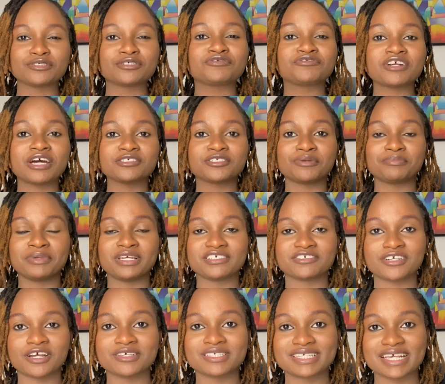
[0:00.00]
So throughout your
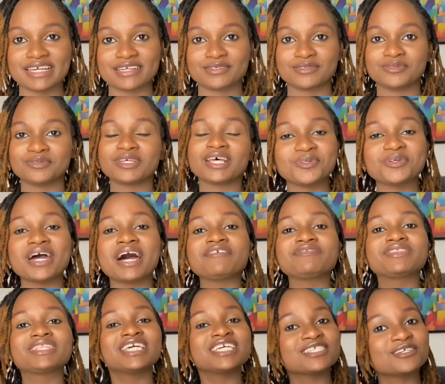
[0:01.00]
menstrual cycle, you
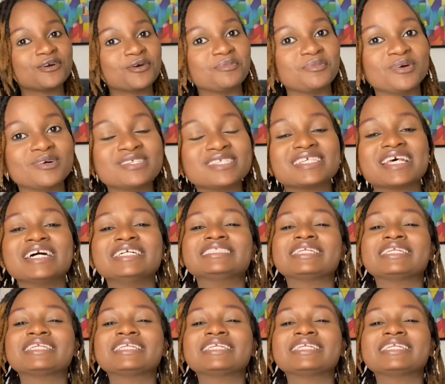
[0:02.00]
have these hormones